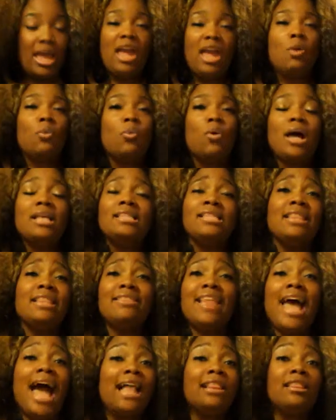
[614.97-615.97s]
It
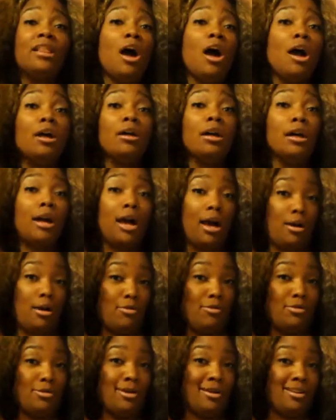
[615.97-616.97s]
wasn't that long
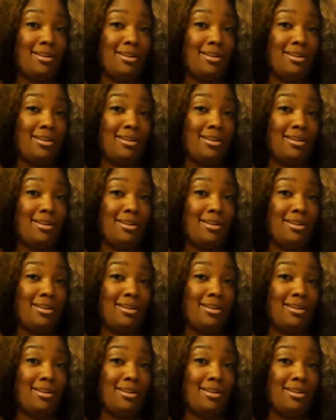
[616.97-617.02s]
ago.